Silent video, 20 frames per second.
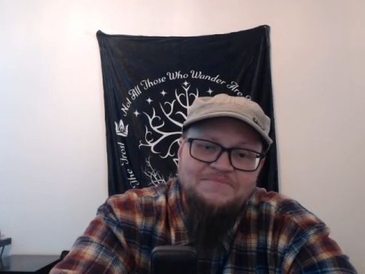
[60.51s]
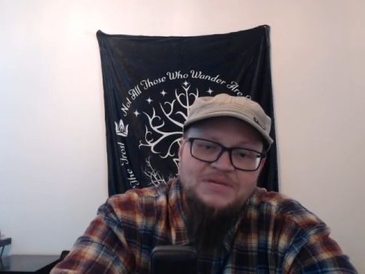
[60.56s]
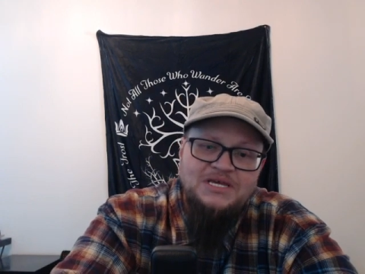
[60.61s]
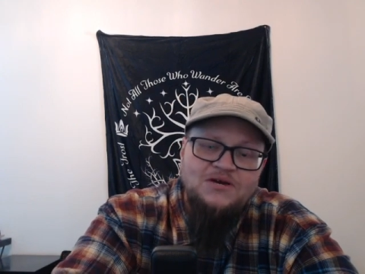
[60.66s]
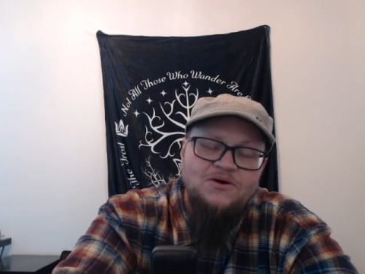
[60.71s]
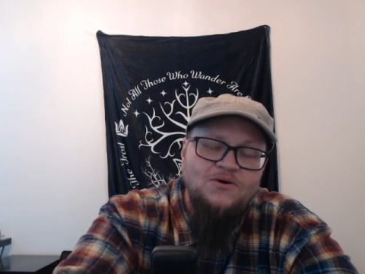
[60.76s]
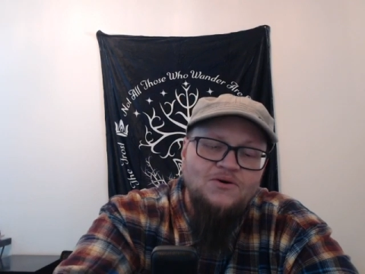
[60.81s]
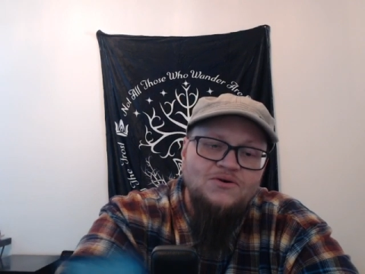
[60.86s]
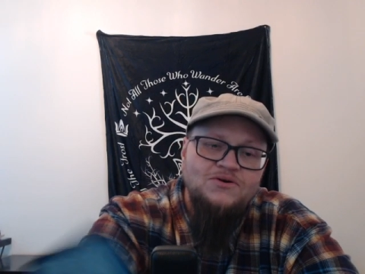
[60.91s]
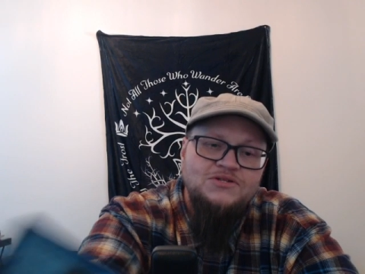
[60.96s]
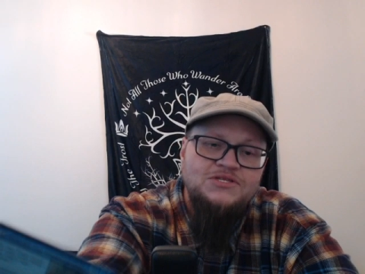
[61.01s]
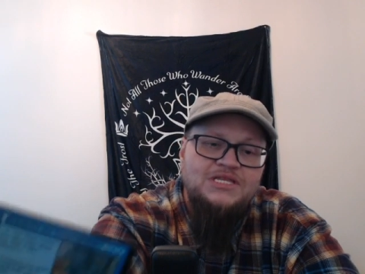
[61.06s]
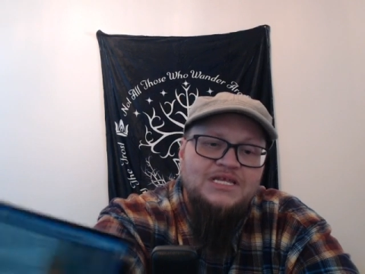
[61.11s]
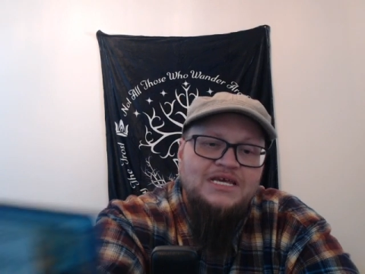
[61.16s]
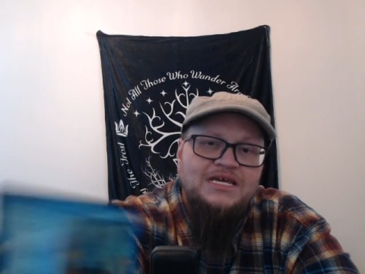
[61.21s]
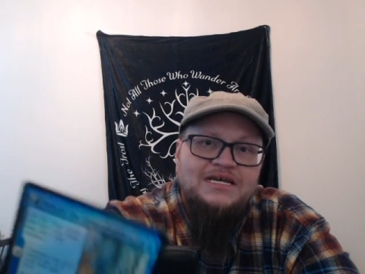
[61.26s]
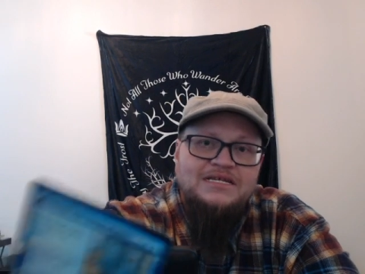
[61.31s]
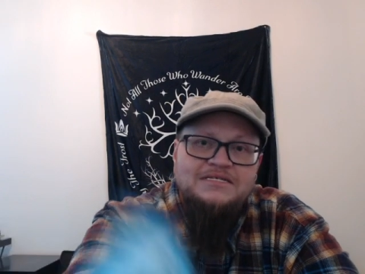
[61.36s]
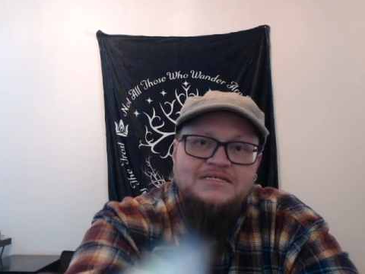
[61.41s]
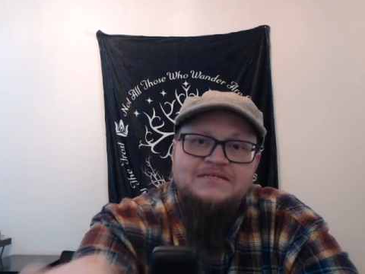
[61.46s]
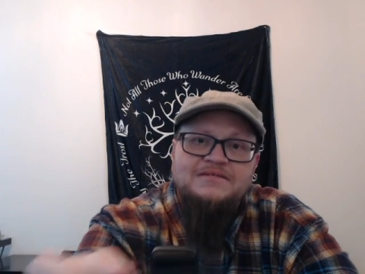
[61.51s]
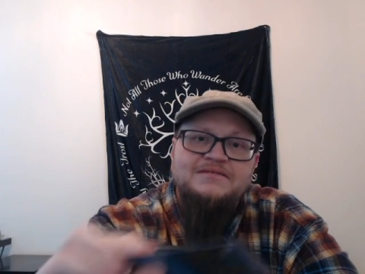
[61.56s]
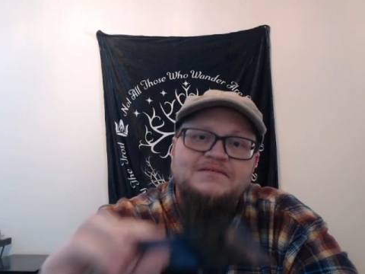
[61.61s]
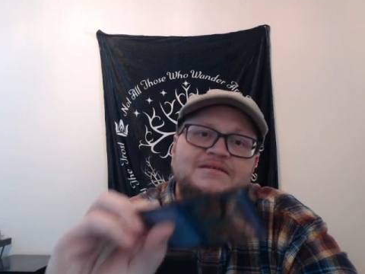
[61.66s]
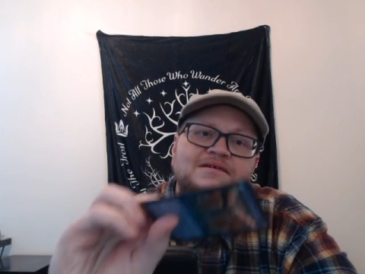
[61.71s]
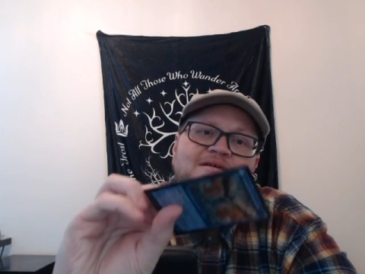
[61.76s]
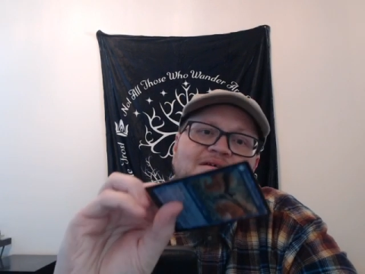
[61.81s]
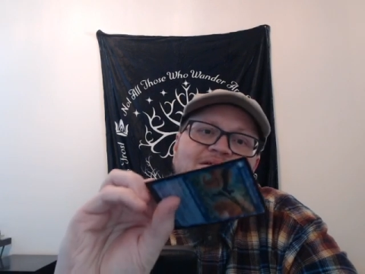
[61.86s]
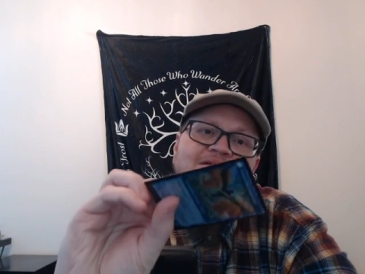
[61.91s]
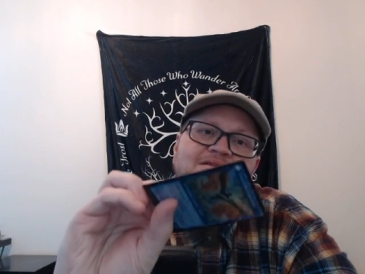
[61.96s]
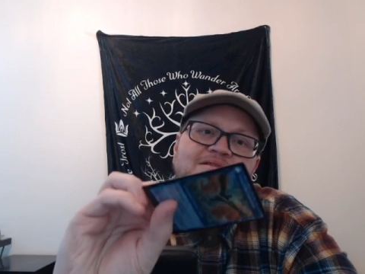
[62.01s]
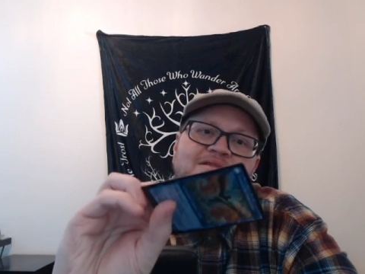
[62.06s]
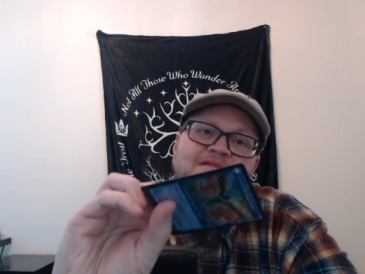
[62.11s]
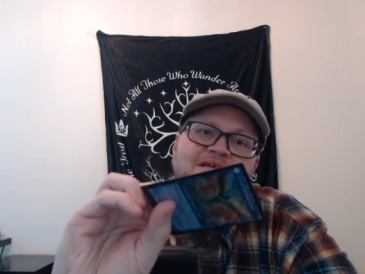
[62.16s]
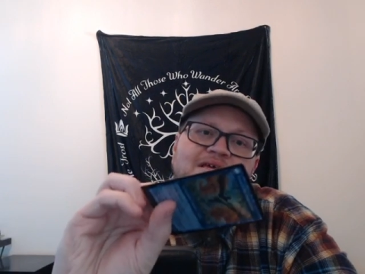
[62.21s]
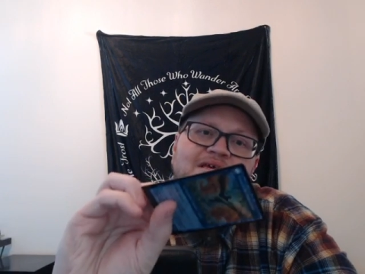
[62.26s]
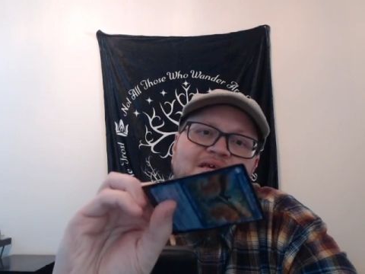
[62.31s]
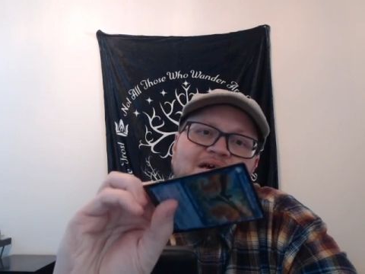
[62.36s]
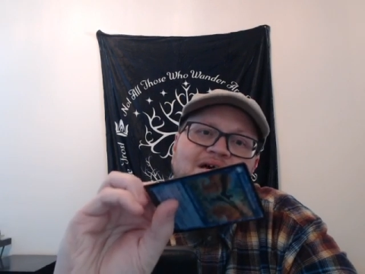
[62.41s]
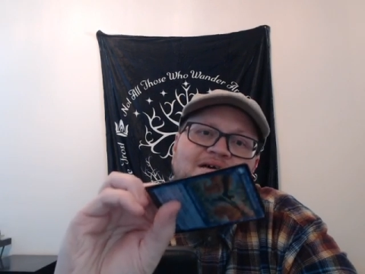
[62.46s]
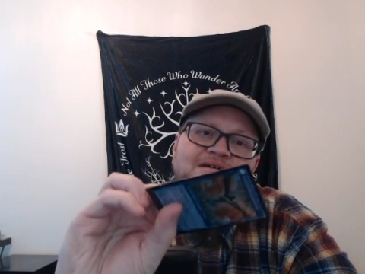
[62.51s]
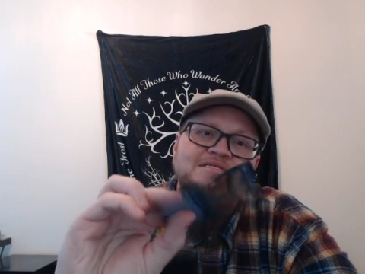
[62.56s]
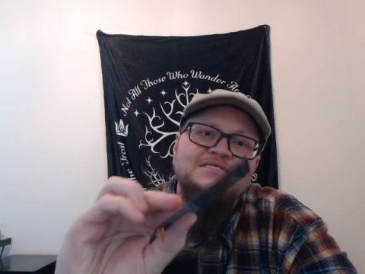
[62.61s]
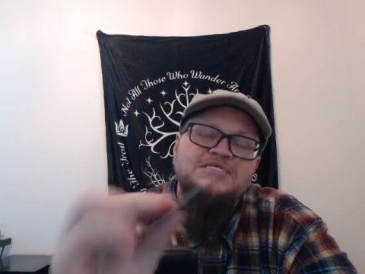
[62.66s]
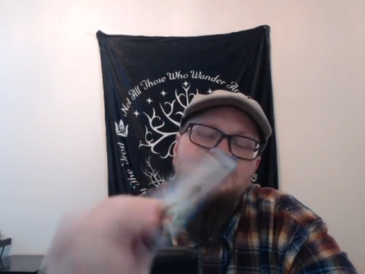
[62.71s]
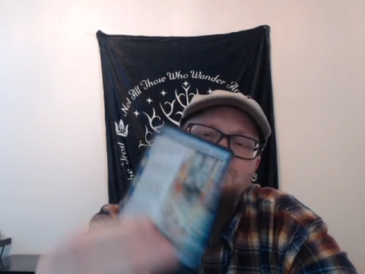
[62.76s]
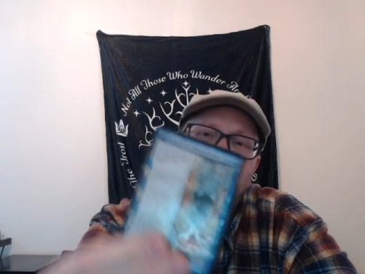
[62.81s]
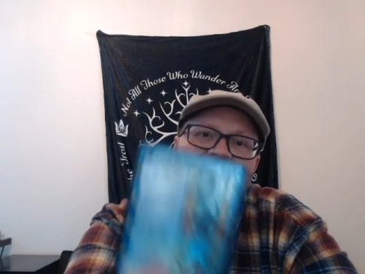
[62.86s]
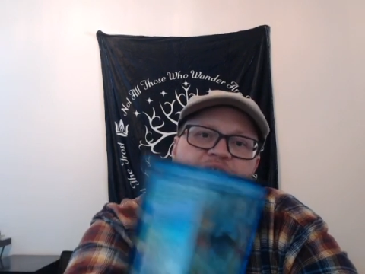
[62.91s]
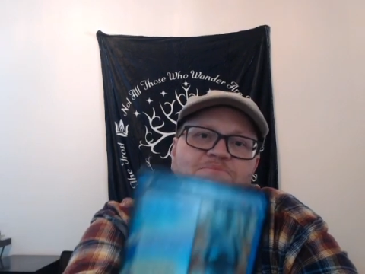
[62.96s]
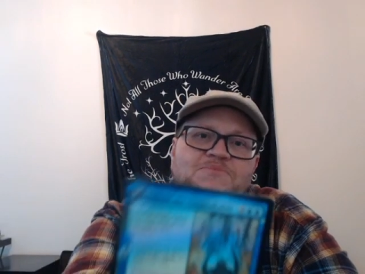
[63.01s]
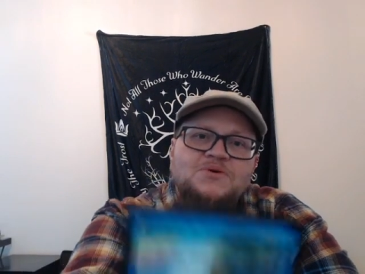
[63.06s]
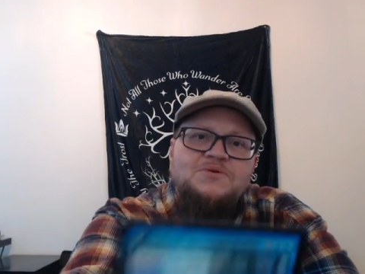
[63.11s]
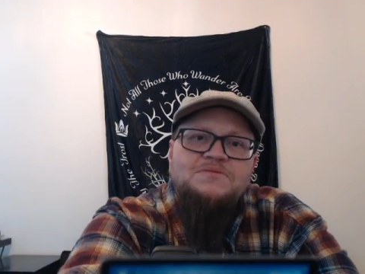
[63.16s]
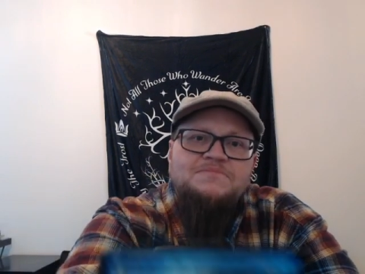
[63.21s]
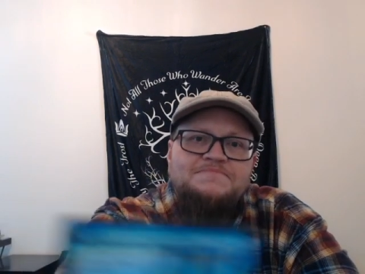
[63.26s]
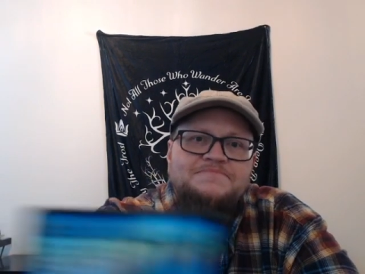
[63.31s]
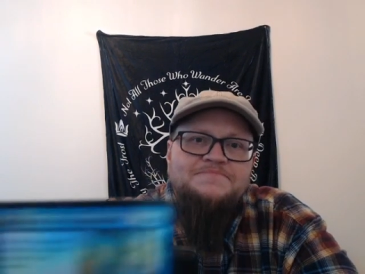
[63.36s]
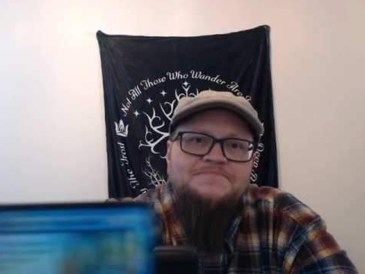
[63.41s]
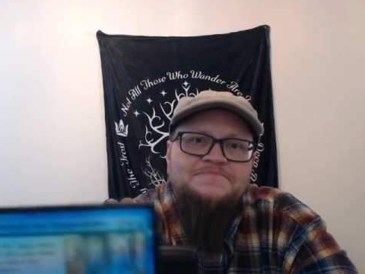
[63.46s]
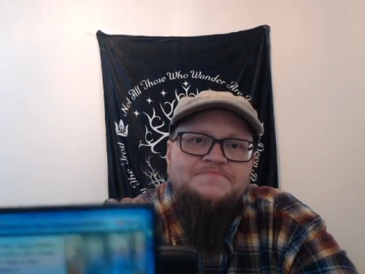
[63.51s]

Behold the un, the Unspeakable.